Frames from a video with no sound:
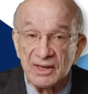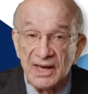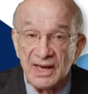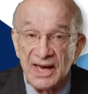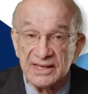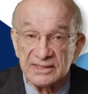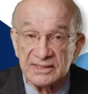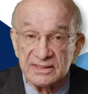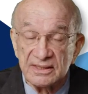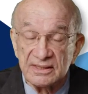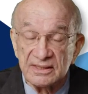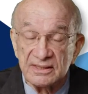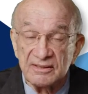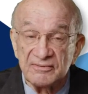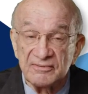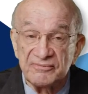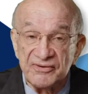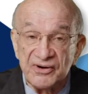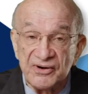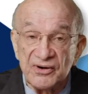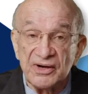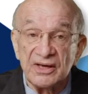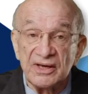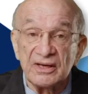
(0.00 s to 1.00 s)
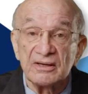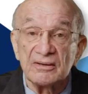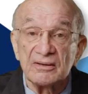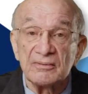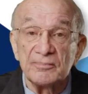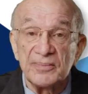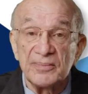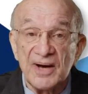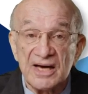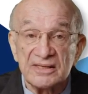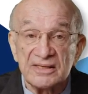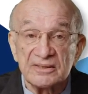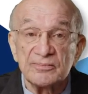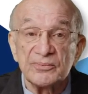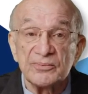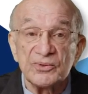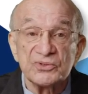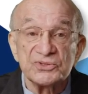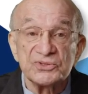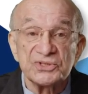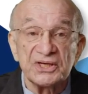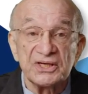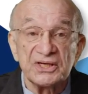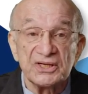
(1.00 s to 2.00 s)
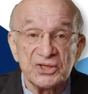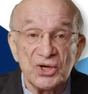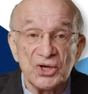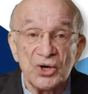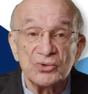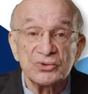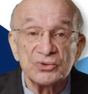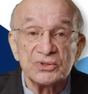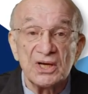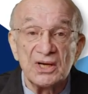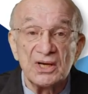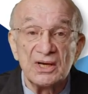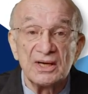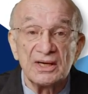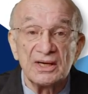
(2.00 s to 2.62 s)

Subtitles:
At the very bottom, you see a note.